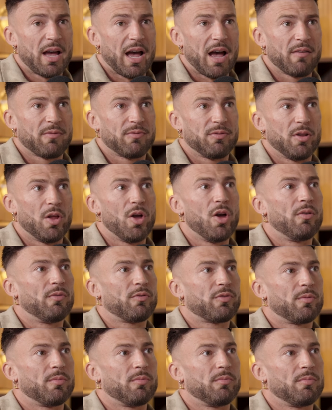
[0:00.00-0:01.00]
I've
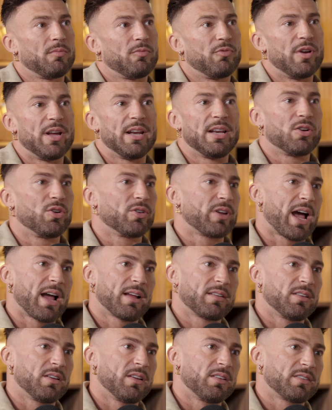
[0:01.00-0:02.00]
learned from really good
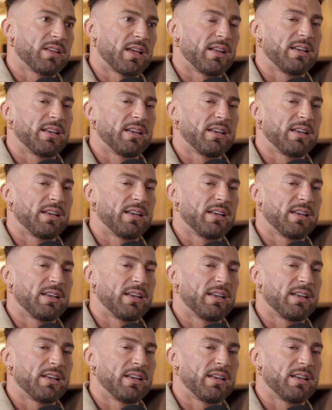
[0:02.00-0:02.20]
actors,